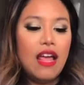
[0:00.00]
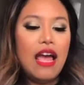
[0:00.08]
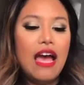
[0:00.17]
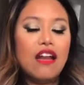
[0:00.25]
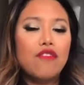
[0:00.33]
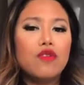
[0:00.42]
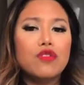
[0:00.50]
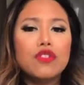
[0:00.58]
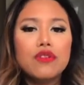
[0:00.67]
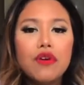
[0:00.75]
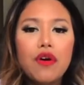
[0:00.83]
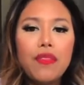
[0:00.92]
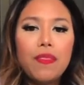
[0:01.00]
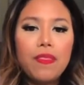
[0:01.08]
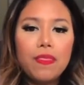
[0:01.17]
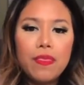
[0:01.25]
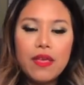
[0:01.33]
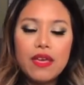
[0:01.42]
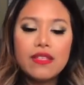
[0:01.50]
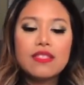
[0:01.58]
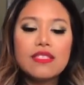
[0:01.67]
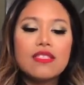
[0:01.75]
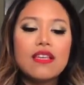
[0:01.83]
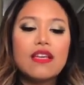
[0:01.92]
And I've also got this